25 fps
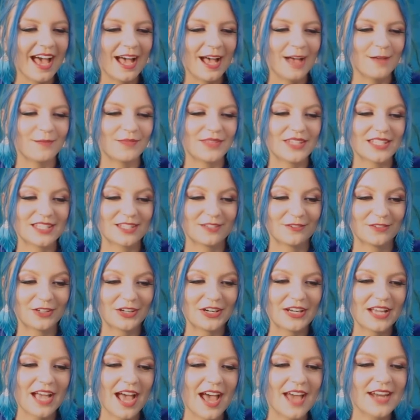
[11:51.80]
This is a
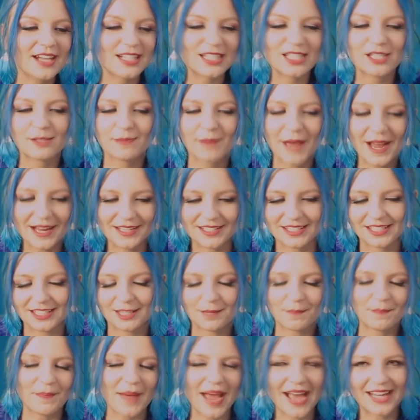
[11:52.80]
very
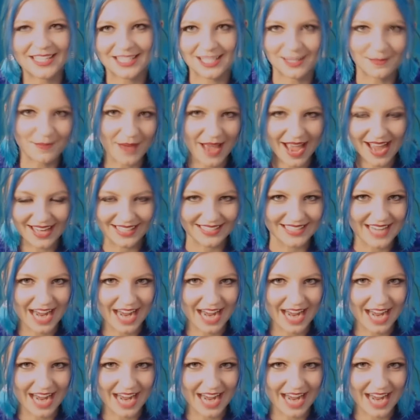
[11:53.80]
unexpected back-to-back